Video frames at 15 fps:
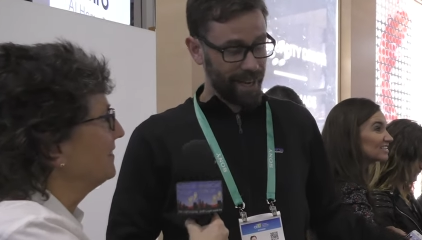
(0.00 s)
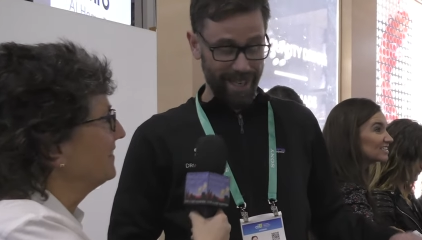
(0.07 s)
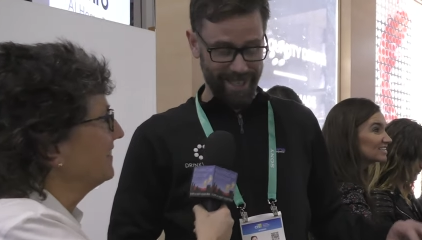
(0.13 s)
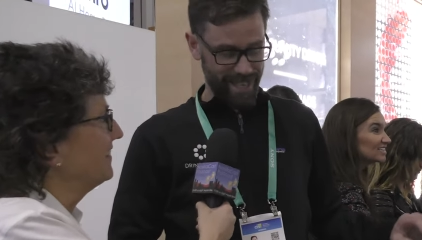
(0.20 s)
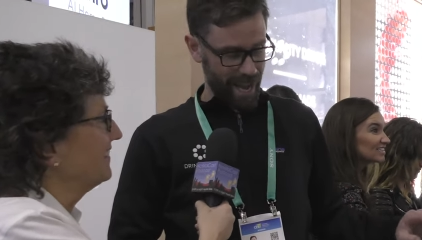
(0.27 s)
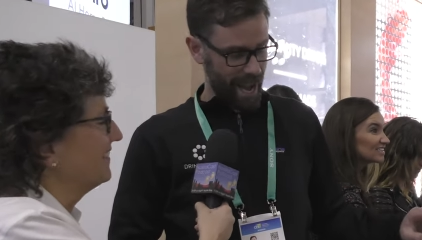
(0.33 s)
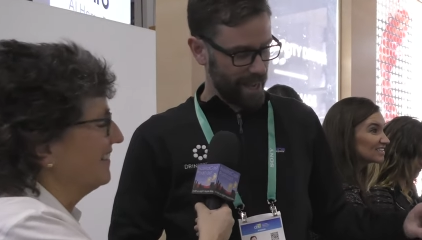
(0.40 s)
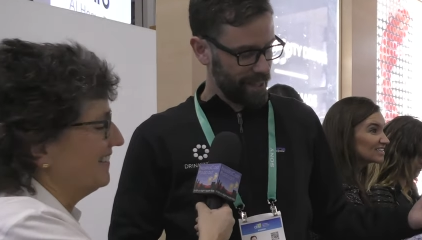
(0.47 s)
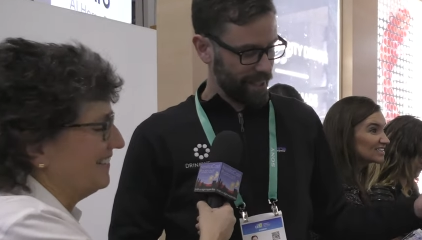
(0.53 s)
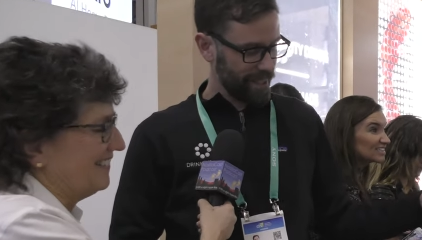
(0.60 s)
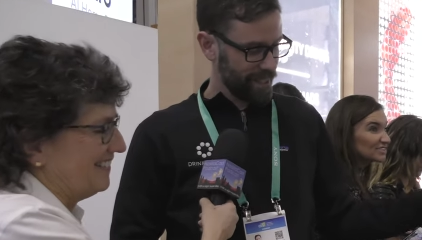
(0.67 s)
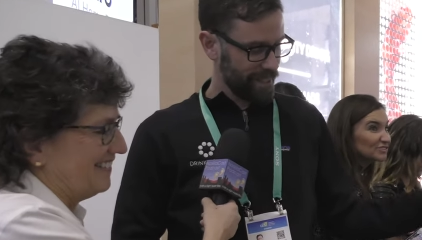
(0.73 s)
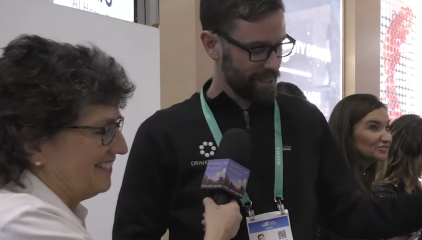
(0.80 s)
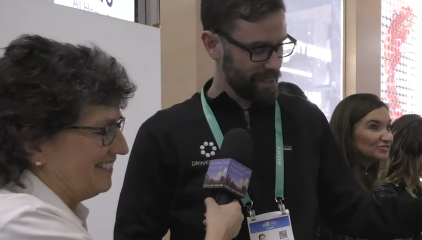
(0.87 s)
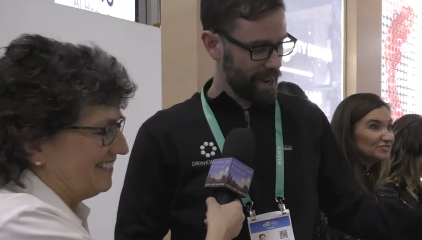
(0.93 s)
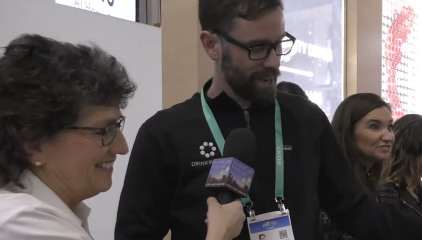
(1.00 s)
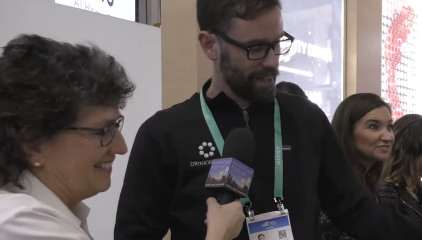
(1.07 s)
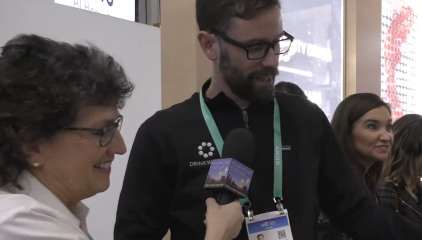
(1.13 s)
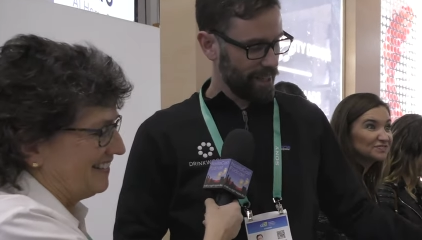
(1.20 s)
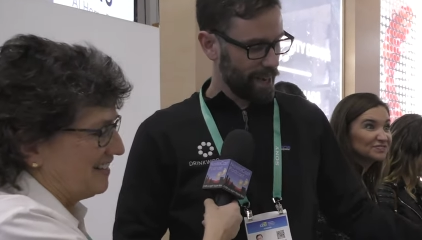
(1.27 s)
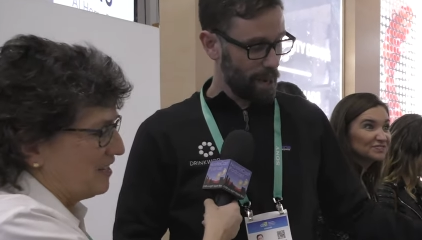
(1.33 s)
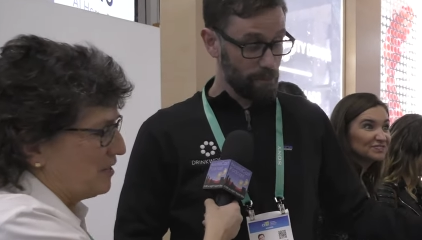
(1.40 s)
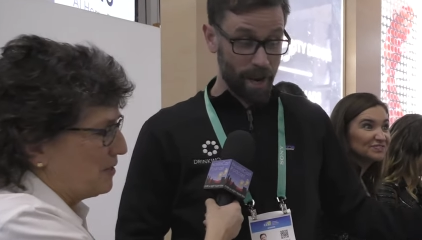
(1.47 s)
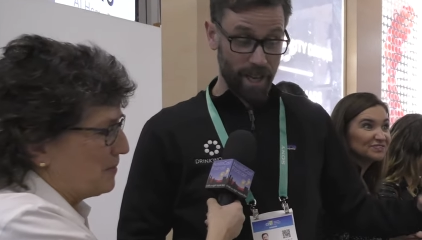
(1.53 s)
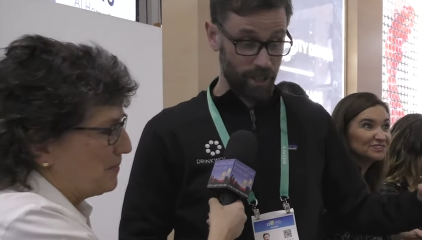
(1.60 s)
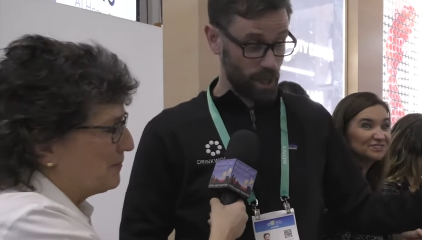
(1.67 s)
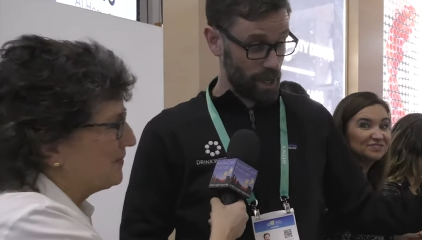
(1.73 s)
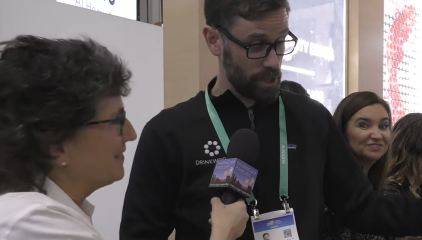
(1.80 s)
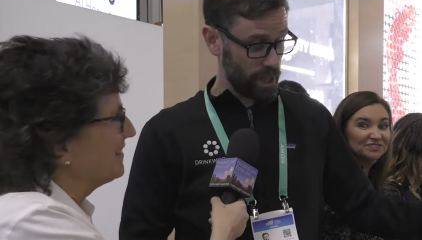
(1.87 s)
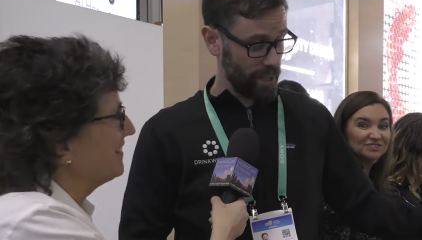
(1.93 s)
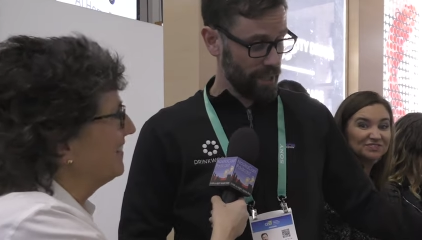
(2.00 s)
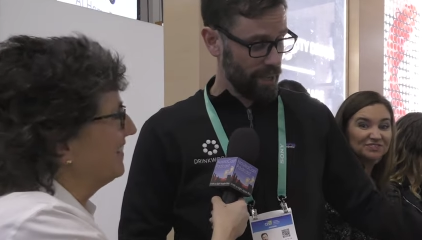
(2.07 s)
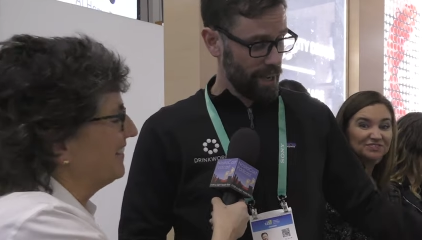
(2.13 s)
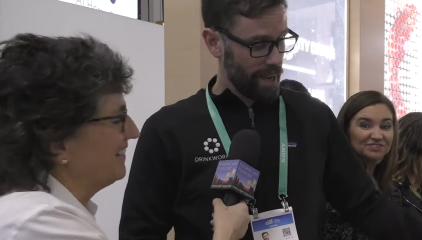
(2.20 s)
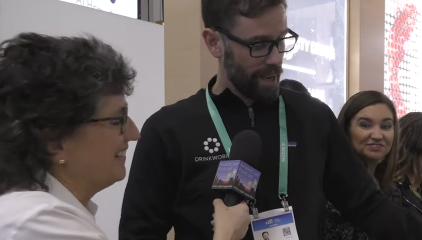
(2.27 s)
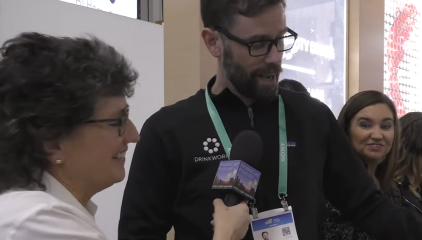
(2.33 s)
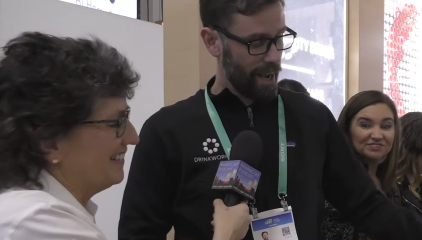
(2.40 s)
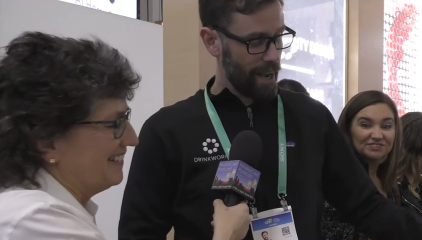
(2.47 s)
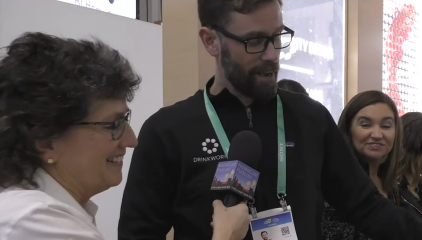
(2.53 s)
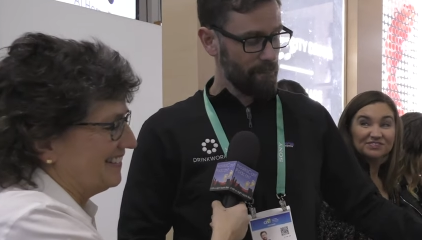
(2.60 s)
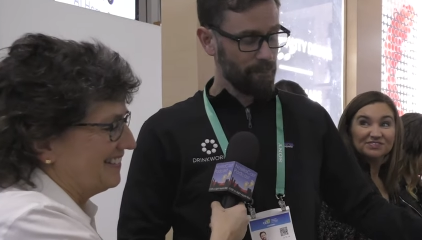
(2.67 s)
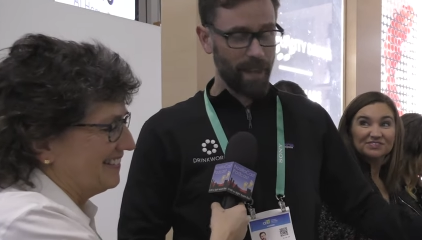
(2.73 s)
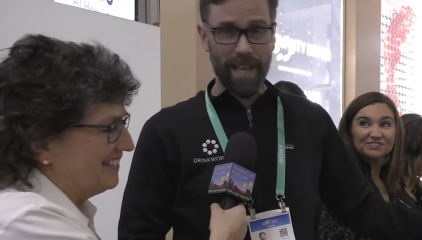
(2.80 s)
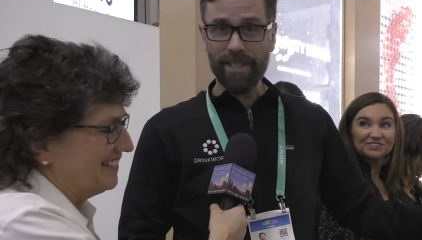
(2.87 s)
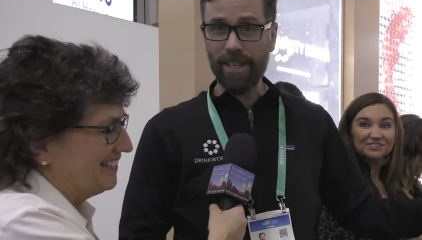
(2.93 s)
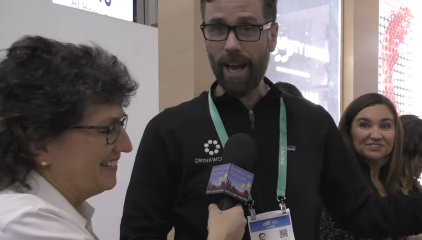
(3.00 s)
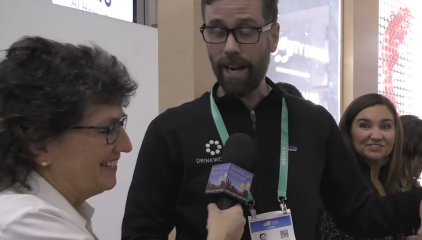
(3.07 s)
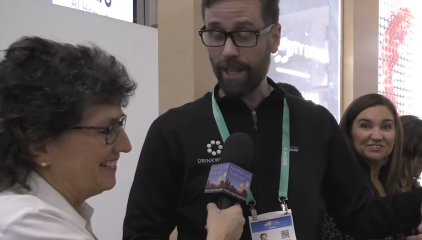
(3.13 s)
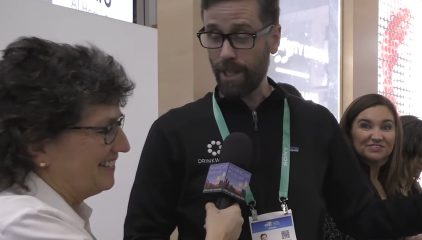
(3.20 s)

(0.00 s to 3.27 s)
Speaker 1: exactly, exactly. I'm not judging. Um, it's got a